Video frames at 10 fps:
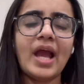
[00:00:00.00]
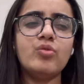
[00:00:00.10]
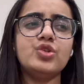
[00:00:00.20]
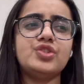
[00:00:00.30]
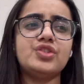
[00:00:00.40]
I
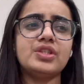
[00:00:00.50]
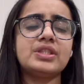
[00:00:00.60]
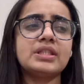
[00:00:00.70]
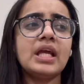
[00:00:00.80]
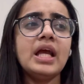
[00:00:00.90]
was
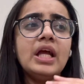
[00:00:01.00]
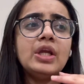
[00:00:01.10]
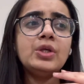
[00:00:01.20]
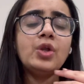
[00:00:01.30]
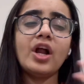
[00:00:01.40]
just
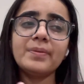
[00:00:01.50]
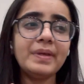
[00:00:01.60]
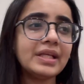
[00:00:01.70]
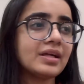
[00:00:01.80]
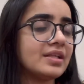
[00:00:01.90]
not
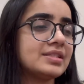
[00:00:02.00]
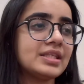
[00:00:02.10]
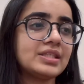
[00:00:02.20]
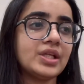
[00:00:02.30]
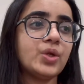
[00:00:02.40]
being
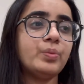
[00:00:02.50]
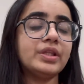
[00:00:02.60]
consistent